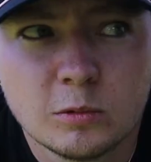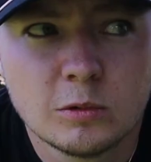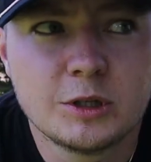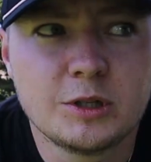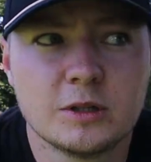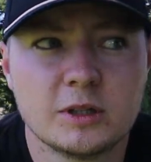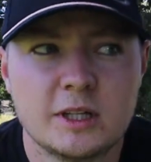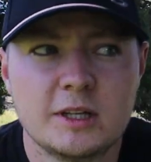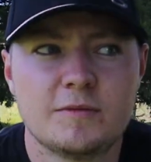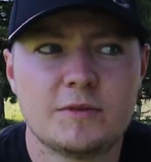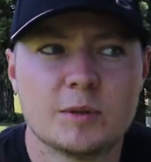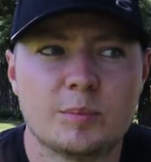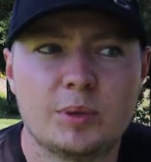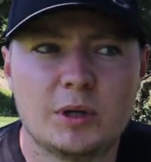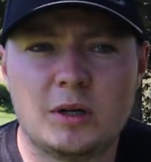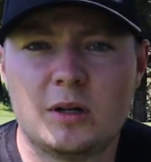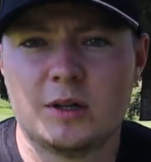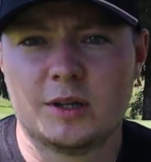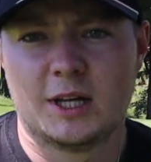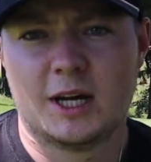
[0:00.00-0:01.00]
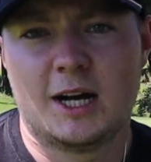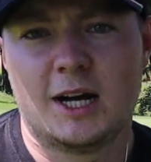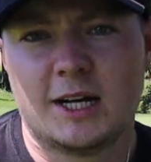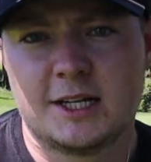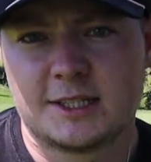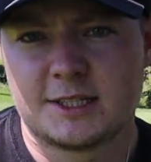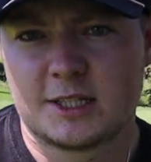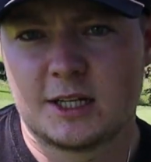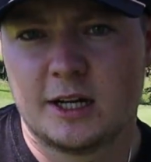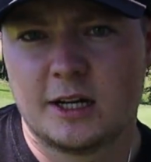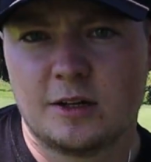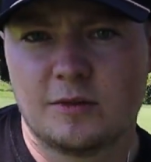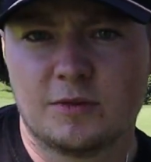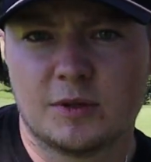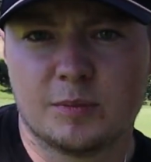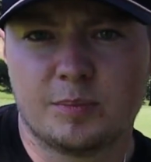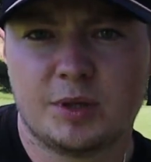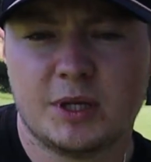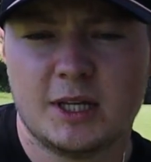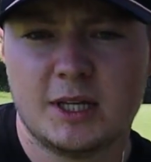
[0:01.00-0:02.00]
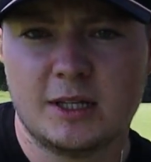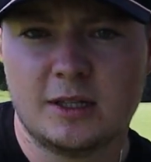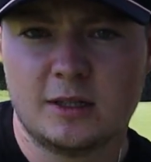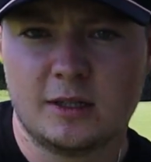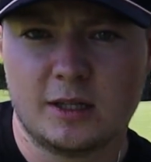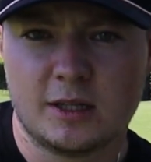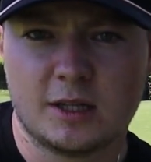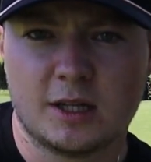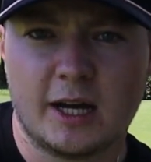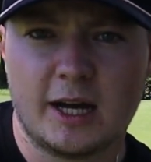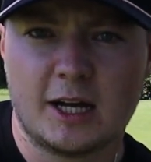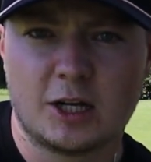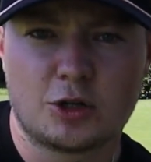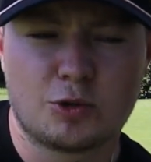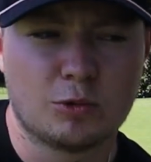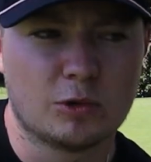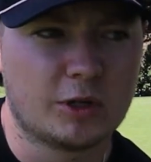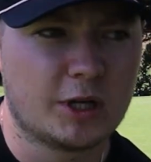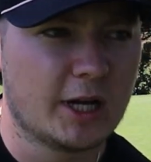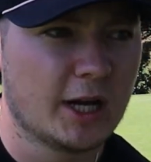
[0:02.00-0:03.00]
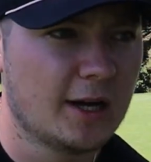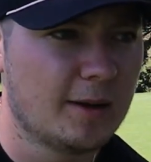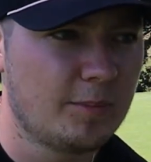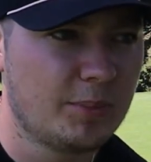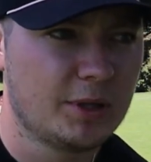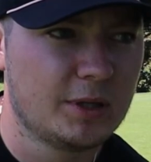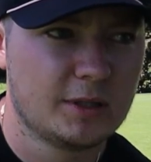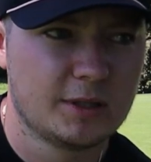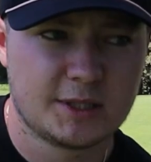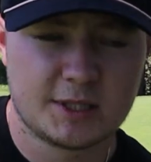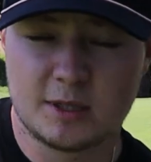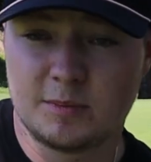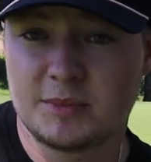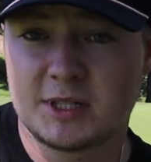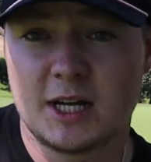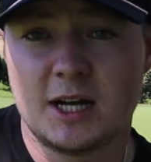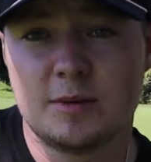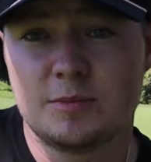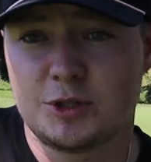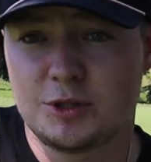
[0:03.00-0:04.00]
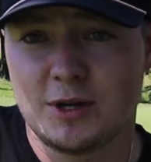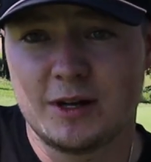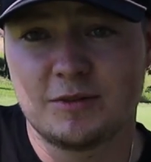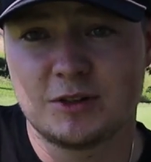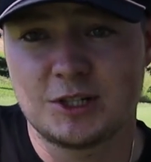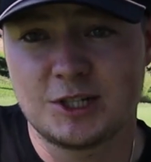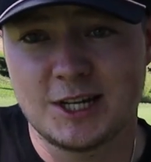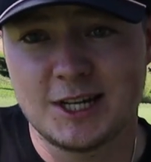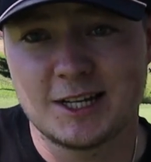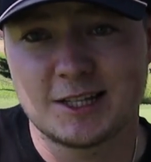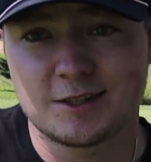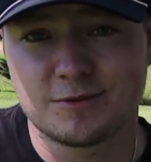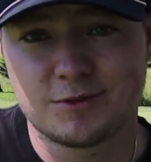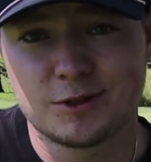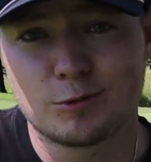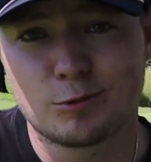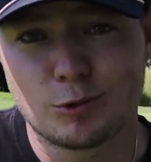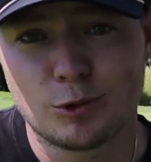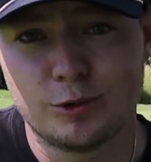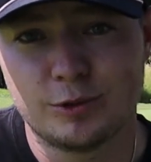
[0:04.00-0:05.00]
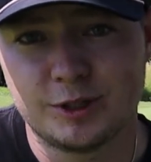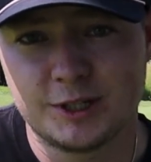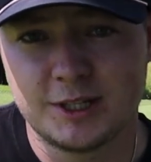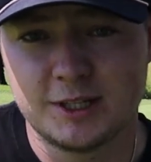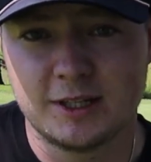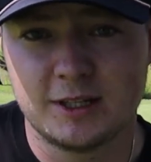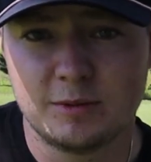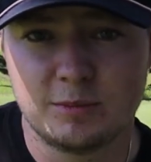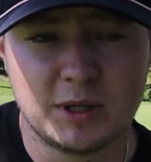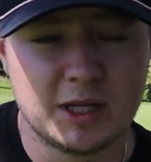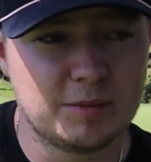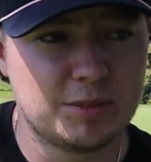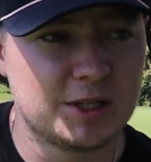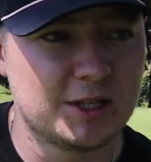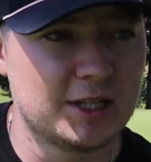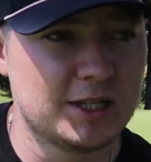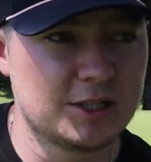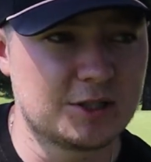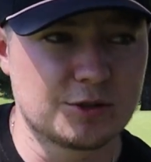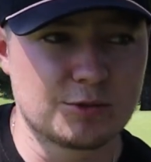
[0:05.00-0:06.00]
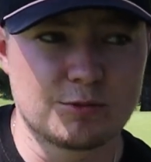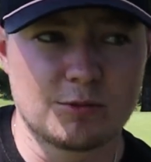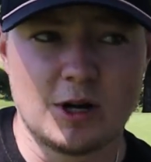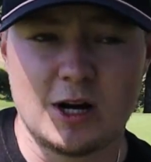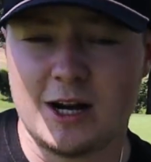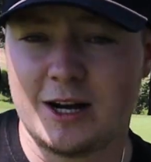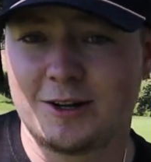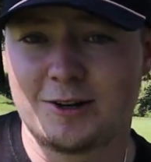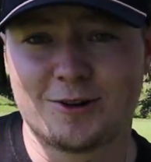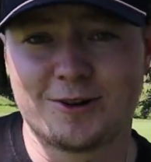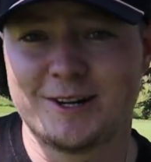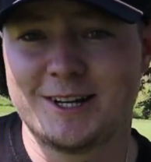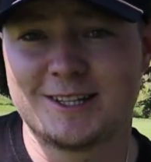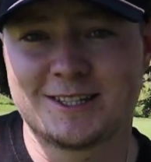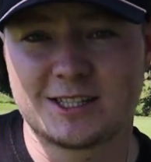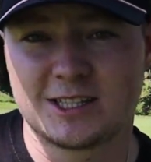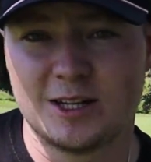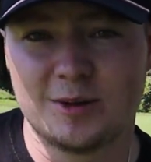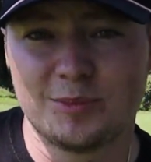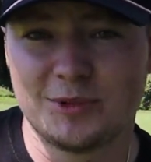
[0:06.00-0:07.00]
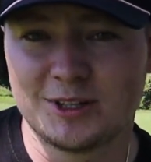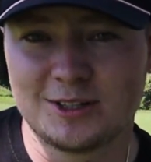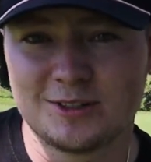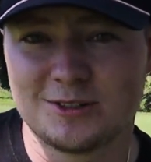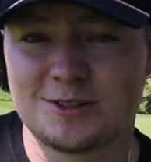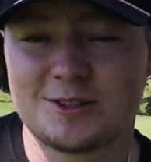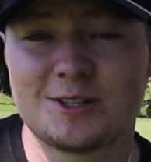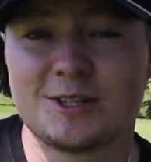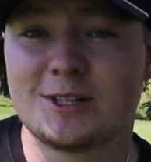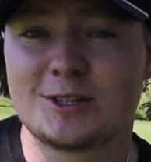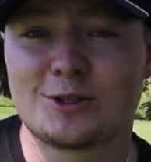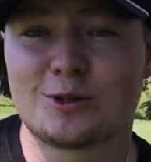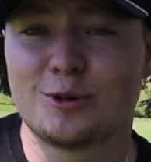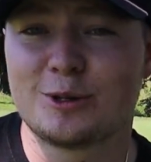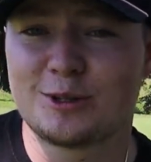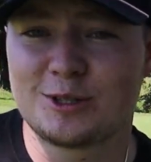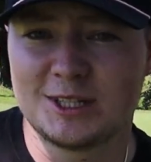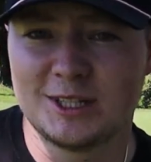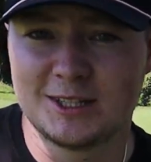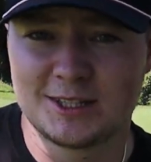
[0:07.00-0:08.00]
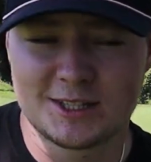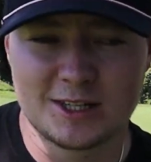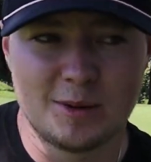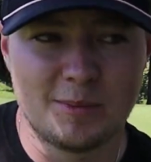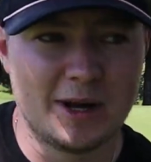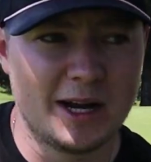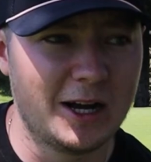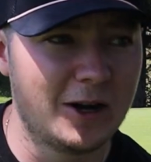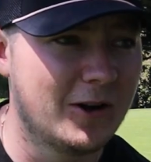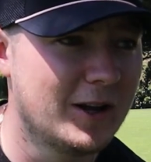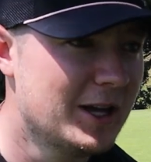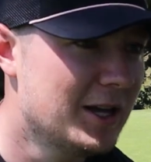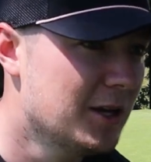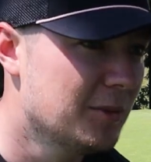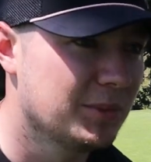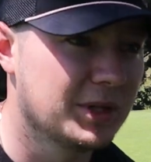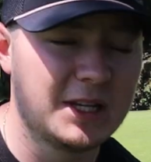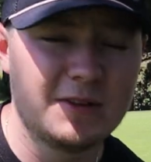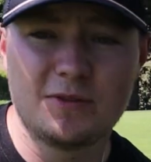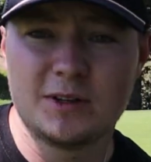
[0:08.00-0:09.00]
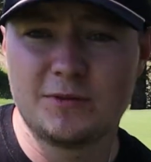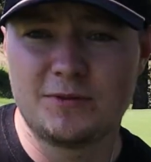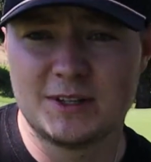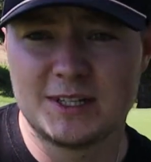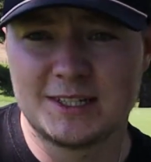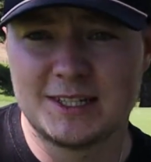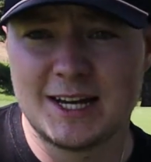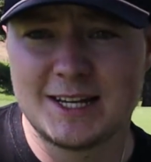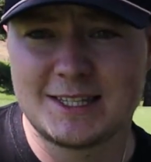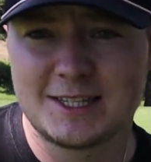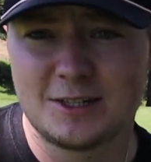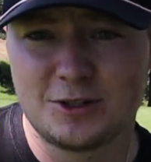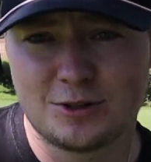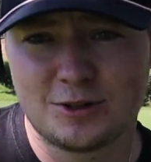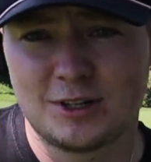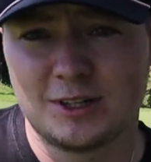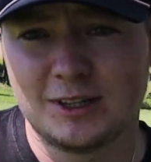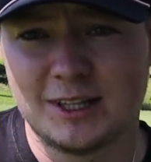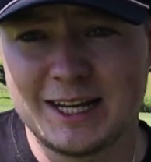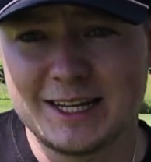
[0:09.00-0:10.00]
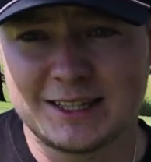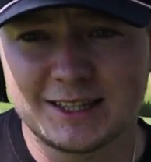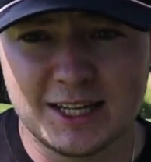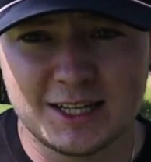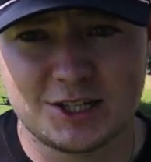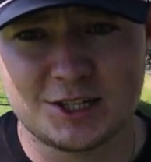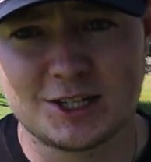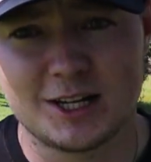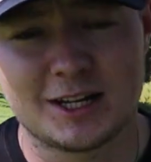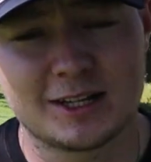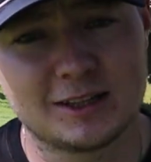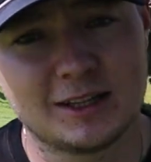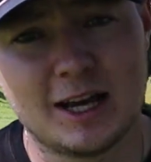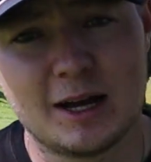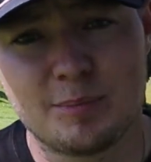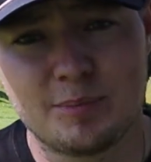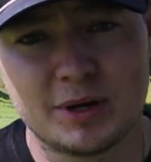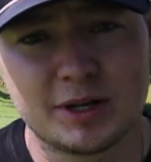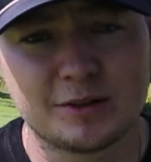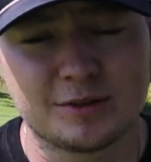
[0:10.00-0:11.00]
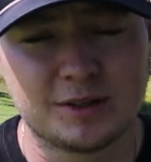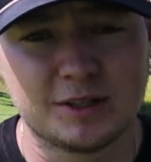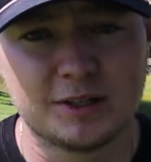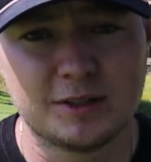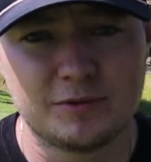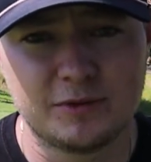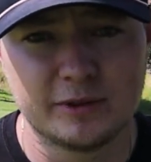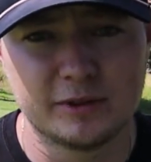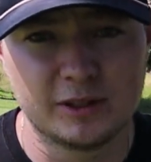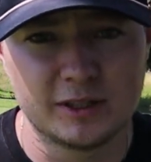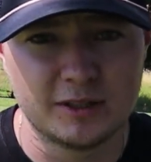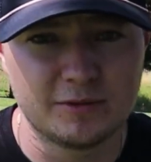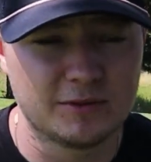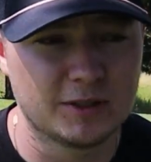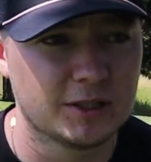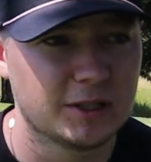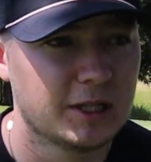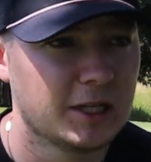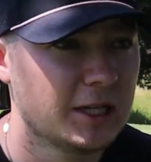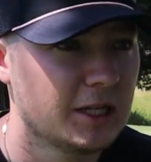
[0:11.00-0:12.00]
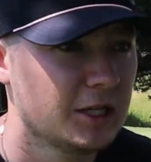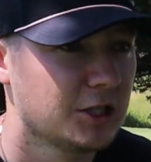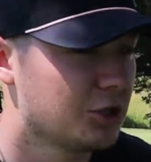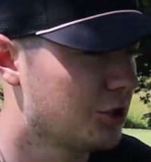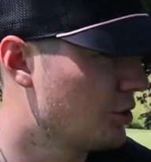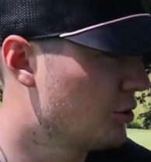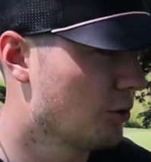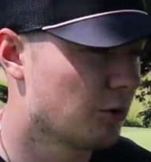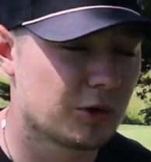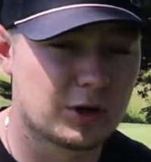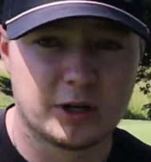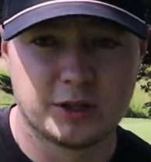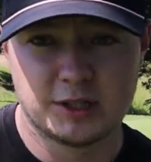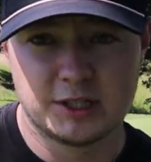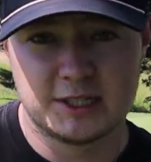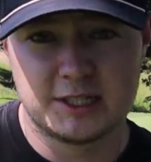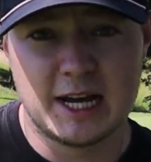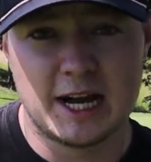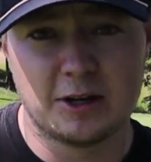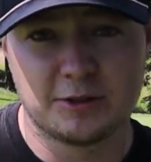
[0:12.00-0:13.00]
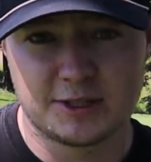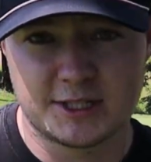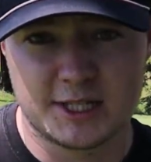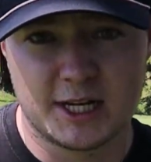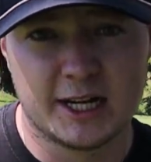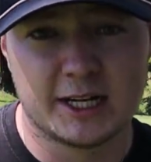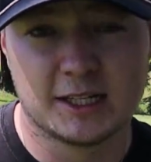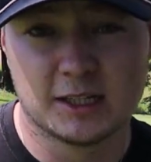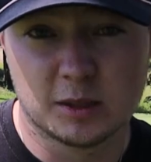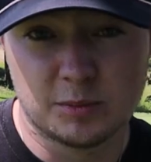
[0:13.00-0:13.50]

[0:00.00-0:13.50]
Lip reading: When you leave the ball on the high side of the pin and the actual cup, sometimes you have a chance of it rolling in. Maybe it hits a rock or hits something or skirts in somehow. But even if it doesn't, you're going to like that shot a lot better than if you leaved it short on the downside.